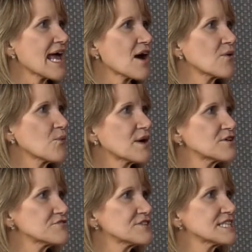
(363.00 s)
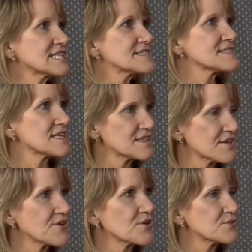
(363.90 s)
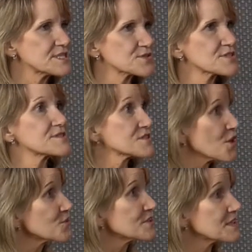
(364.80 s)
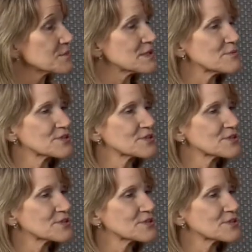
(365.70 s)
how wonderful it is that there are resources locally that people